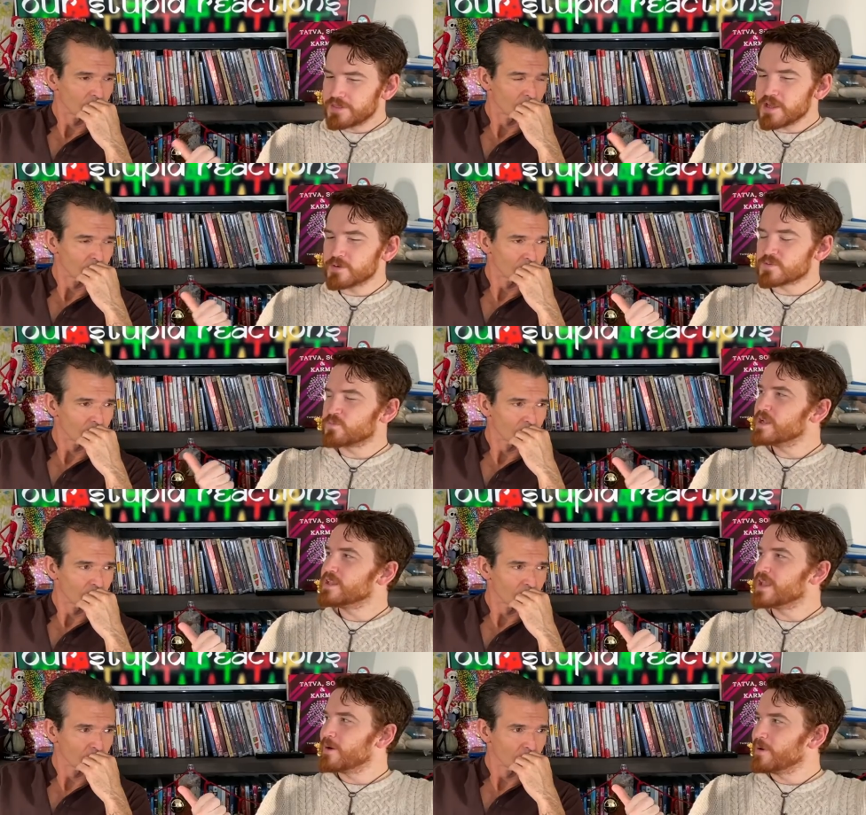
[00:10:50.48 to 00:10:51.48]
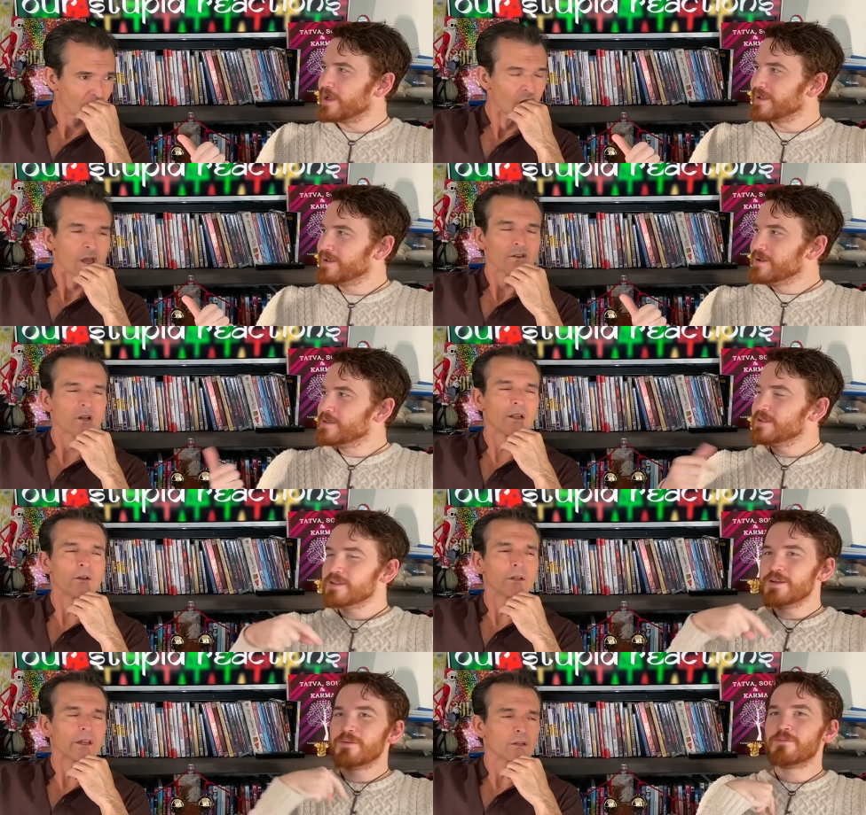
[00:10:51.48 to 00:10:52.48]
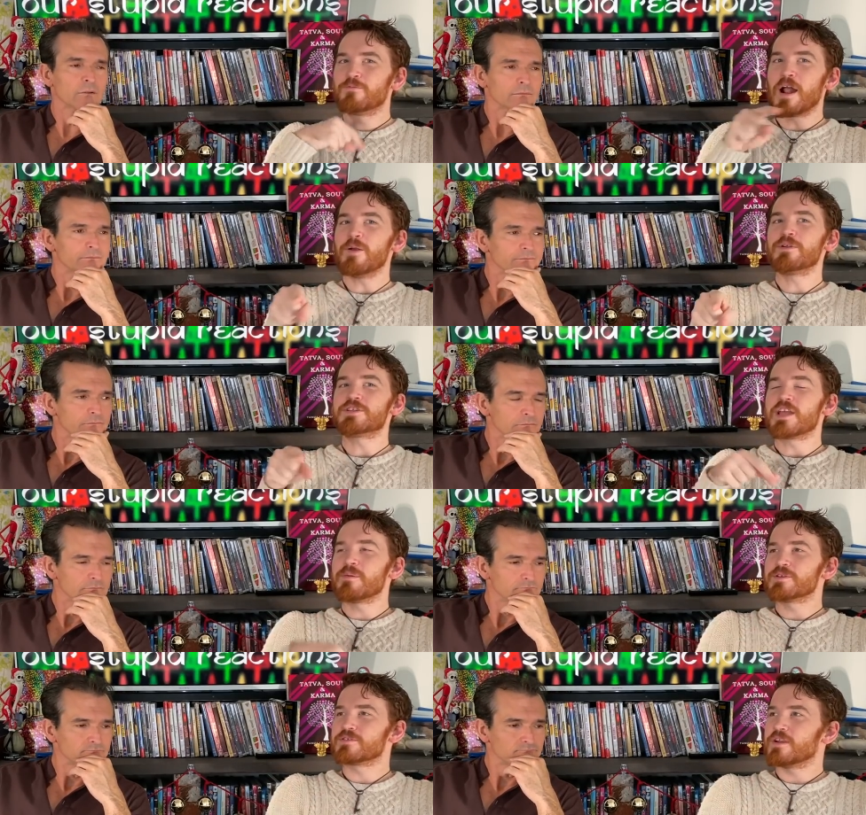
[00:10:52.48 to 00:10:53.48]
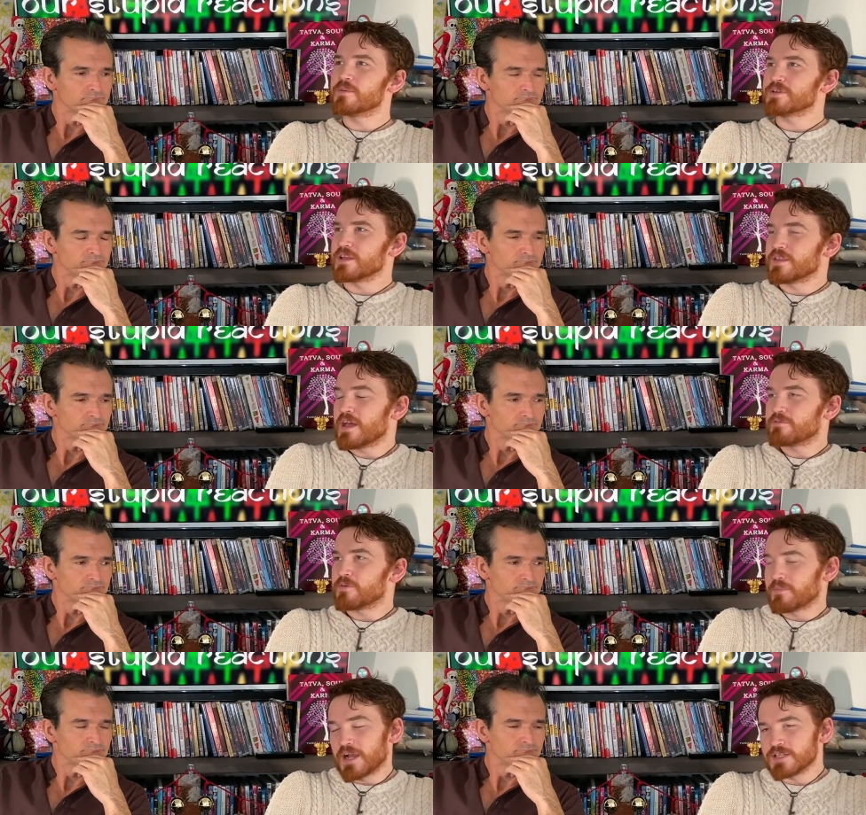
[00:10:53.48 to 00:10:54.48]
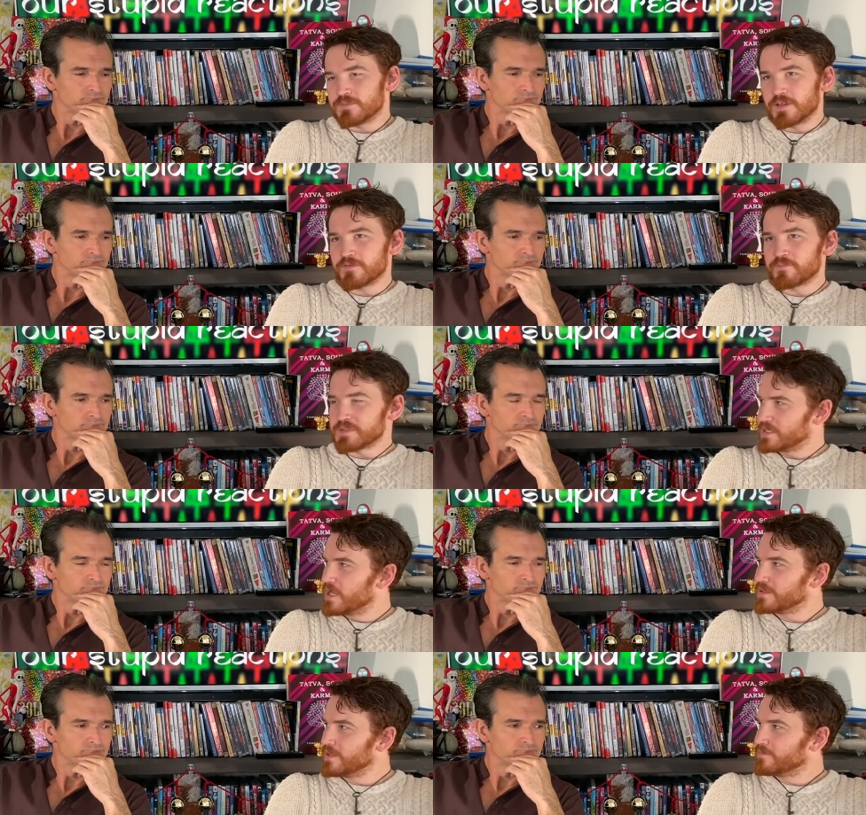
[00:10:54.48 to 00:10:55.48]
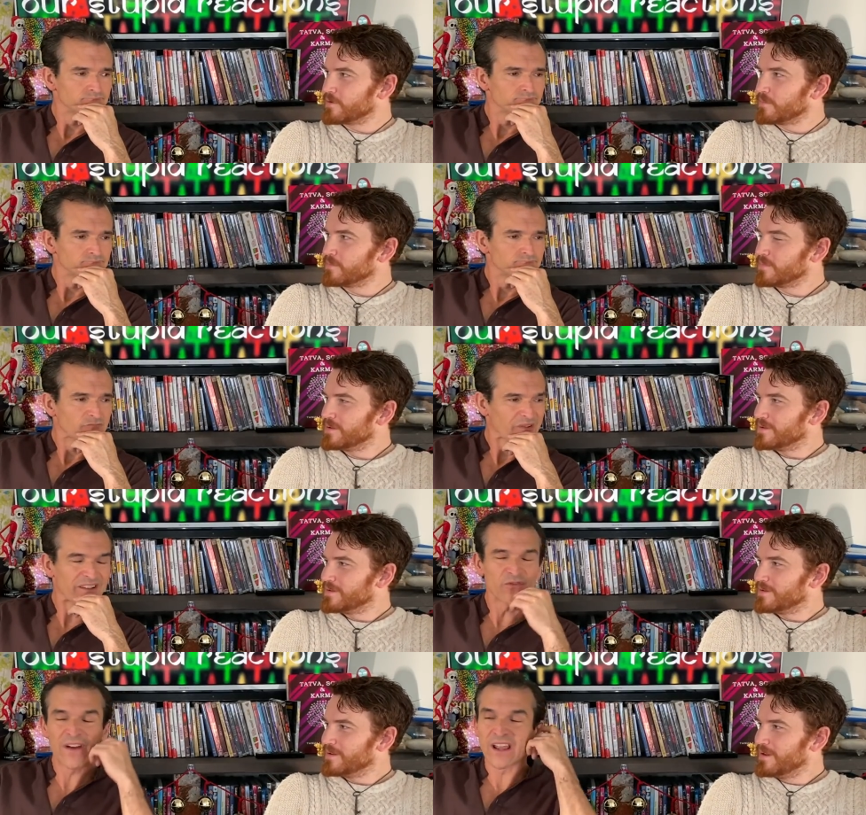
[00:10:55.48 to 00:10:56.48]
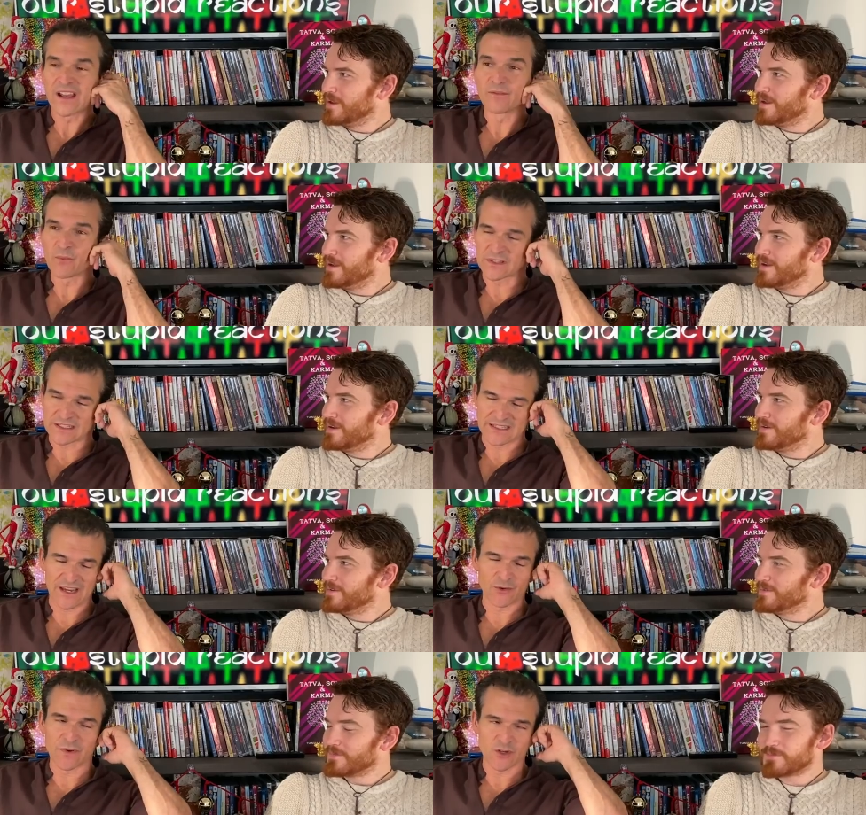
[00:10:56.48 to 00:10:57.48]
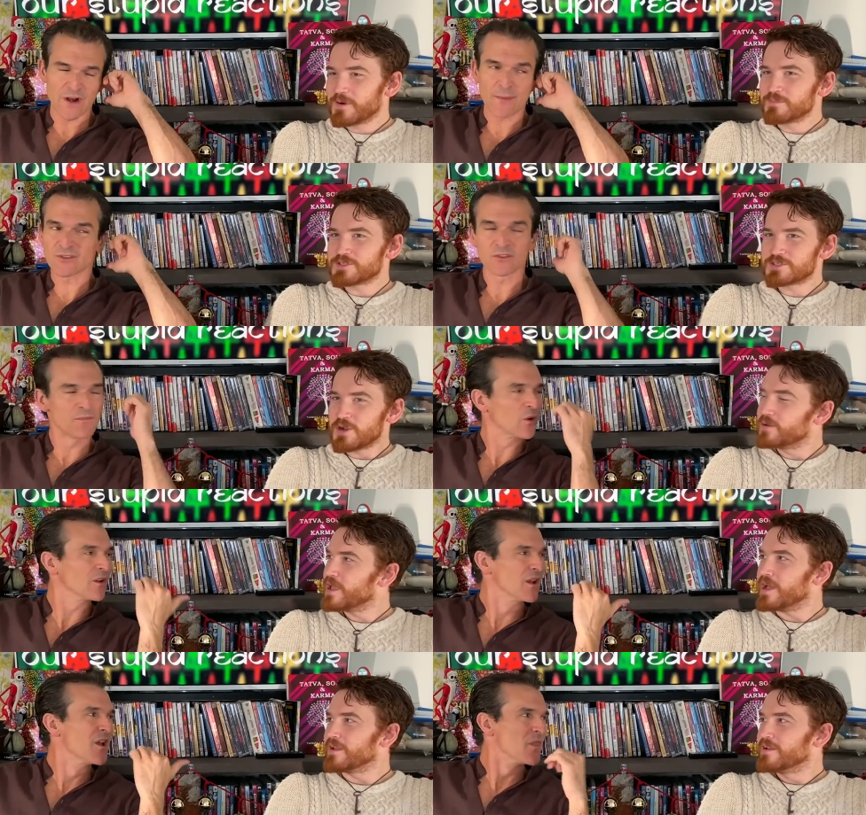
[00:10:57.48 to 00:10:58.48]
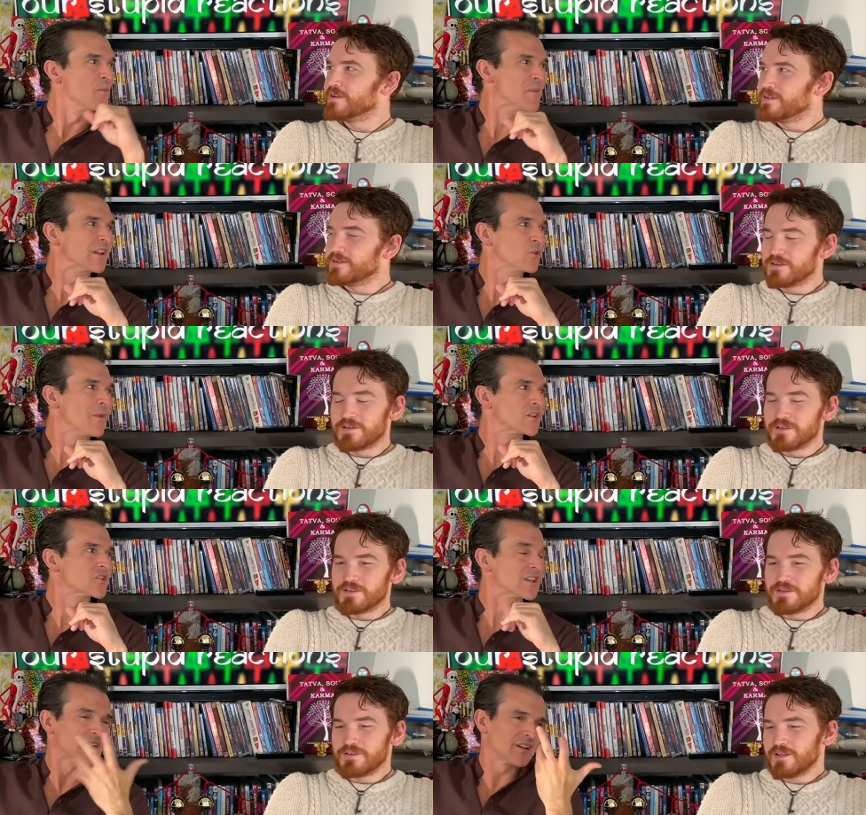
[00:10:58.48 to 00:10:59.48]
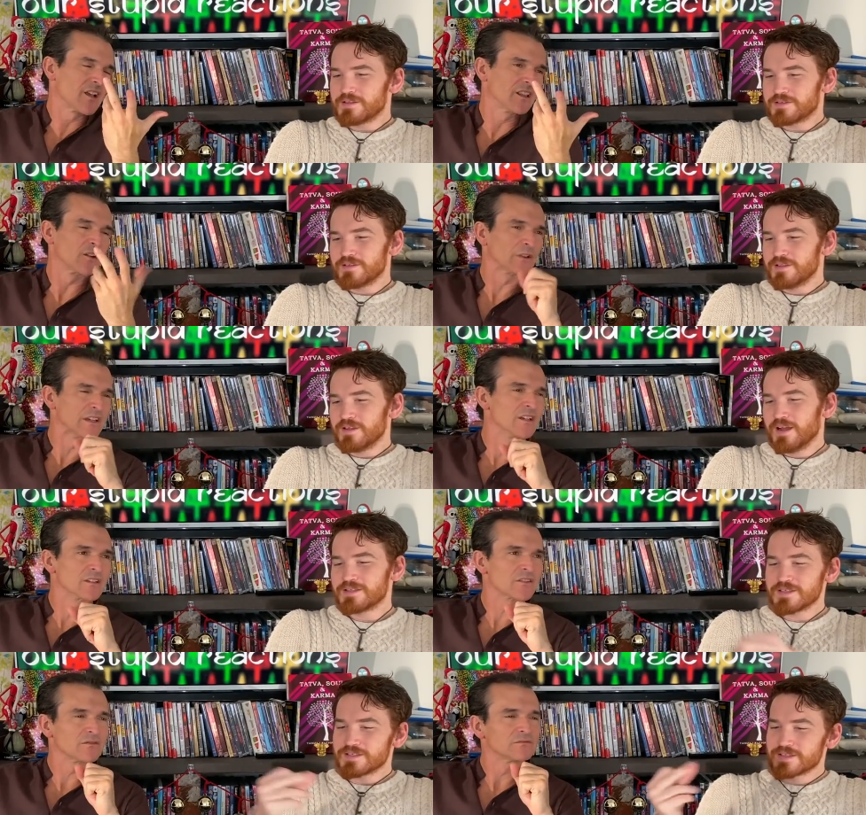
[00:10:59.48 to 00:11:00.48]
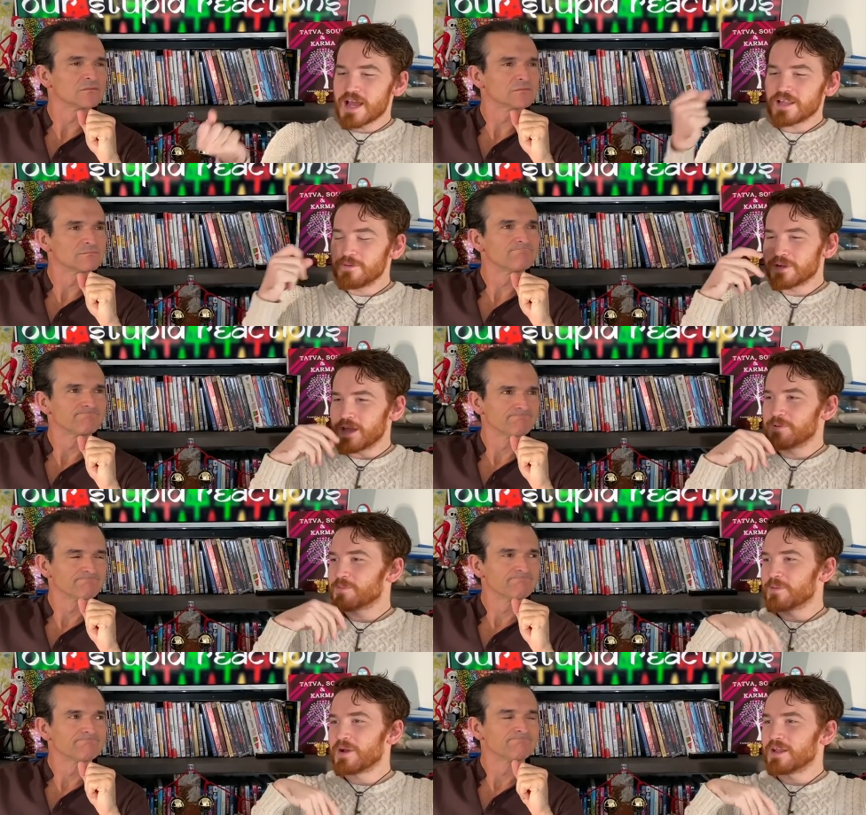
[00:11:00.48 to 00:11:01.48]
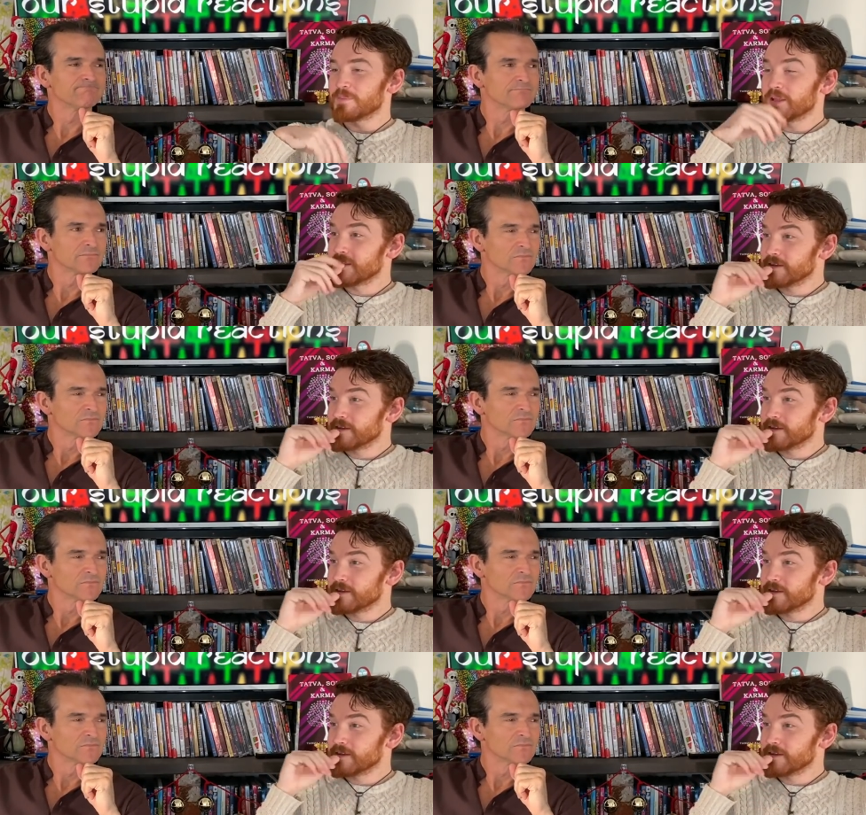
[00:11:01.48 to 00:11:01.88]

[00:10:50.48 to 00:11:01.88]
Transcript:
Speaker 1: I think it was written that way. And clearly, right when she came on screen, I was like, that reminds me of Basanti from. It's
Speaker 2: funny, I didn't uh, put that together, but you're absolutely. Sholay. The minute you mentioned it, it clearly is. That's exactly what came into my mind. I'm like,